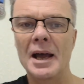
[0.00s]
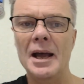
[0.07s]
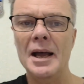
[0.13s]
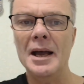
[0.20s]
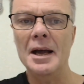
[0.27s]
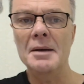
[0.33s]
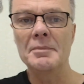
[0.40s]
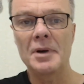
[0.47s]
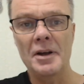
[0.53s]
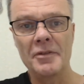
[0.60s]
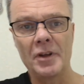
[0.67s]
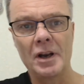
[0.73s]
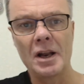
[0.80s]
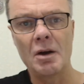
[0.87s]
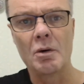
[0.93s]
and
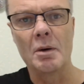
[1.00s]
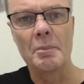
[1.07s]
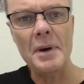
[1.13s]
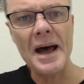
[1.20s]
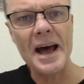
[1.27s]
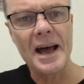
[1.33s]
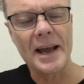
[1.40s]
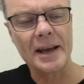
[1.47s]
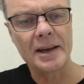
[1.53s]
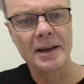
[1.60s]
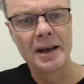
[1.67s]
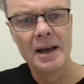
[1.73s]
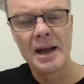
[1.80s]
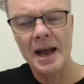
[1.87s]
the lower back.